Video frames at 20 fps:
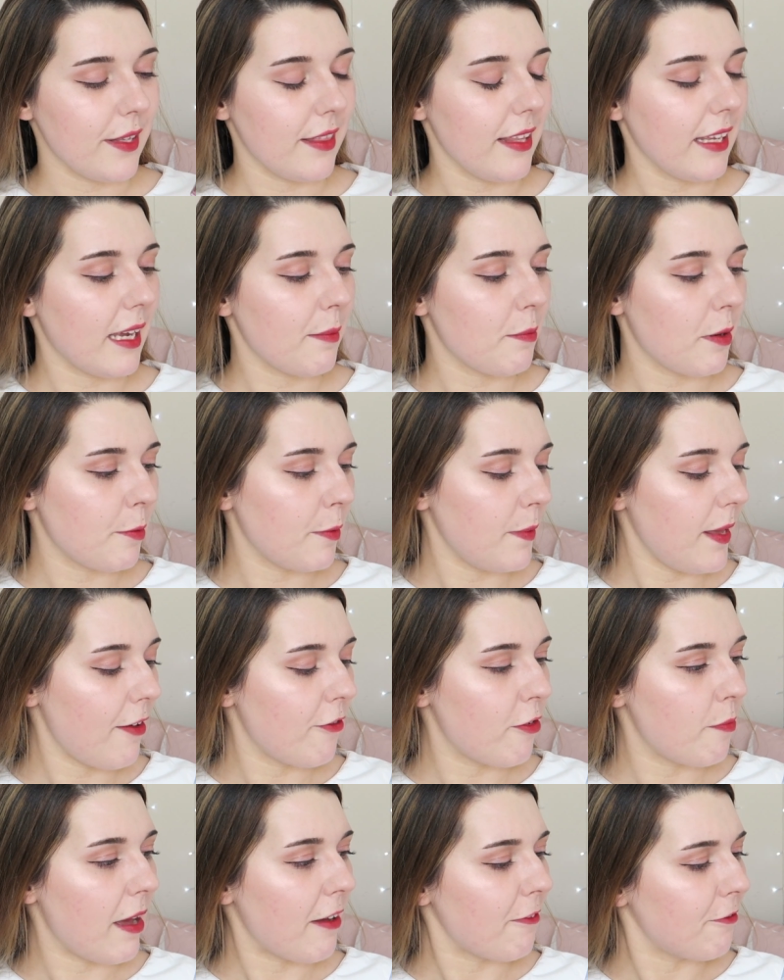I think I probably
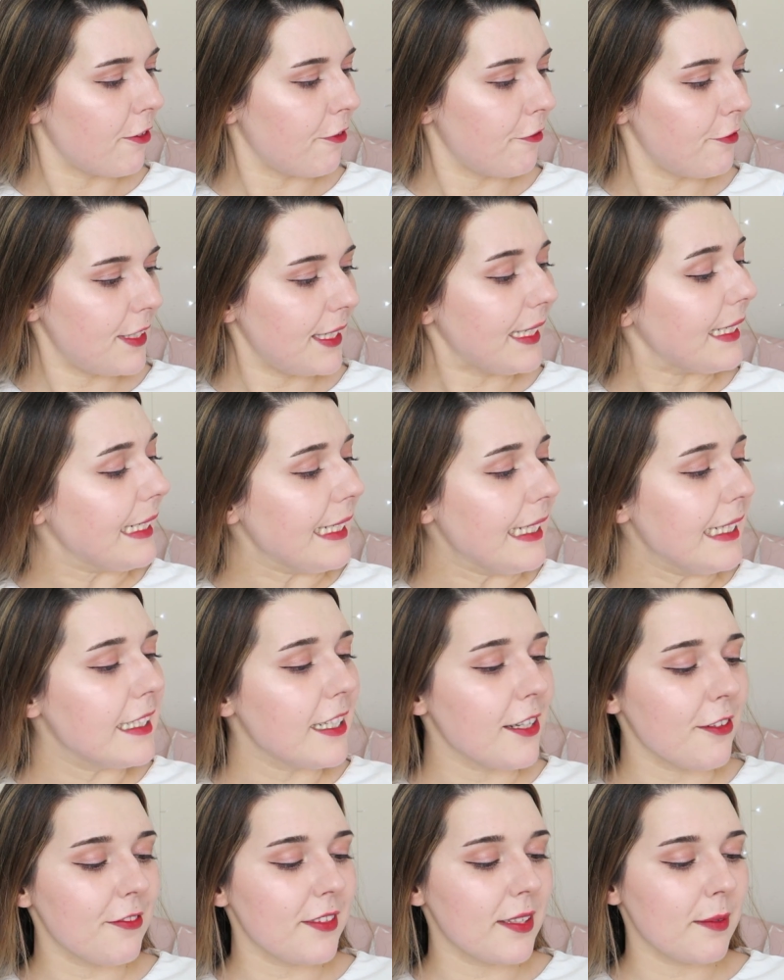have about
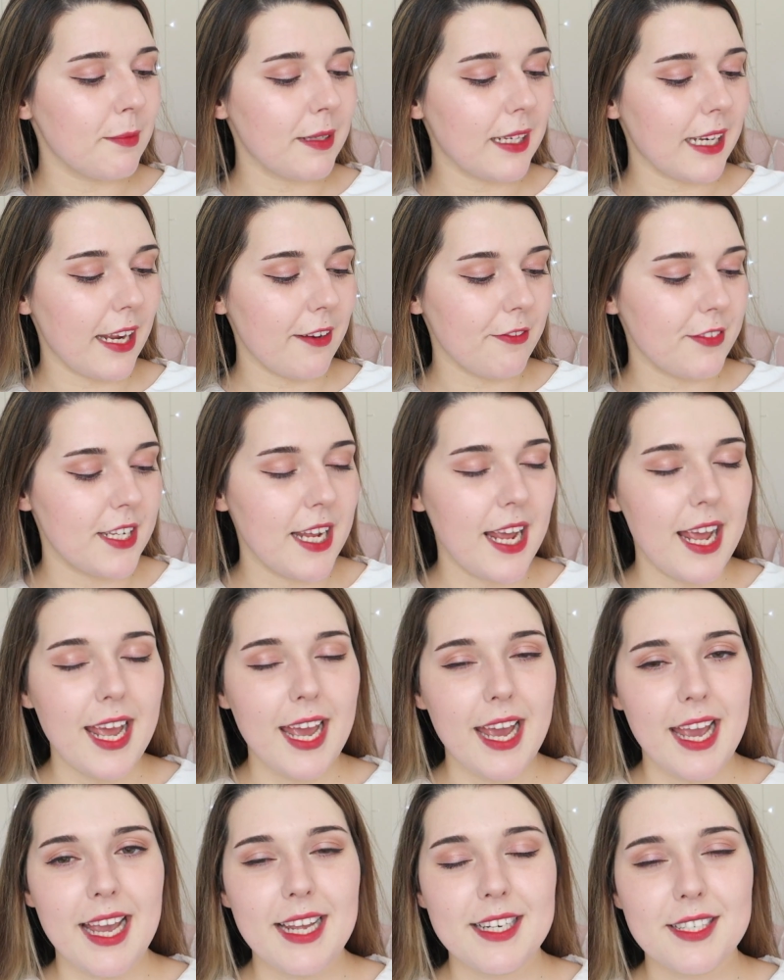15 of them left,
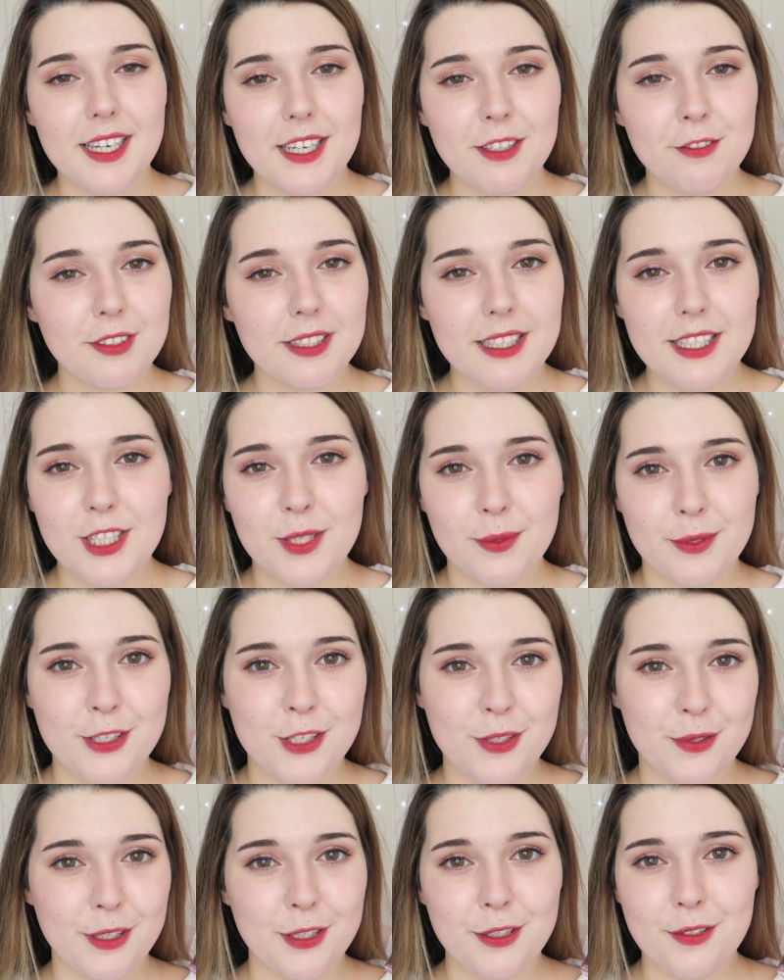and I really do
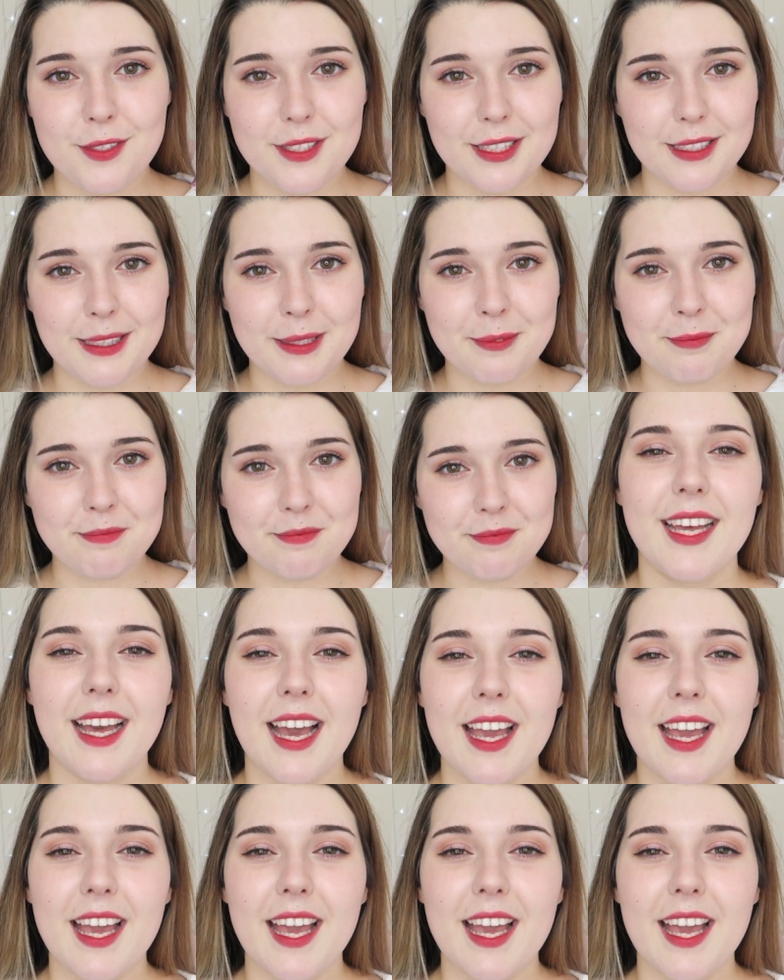enjoy using them.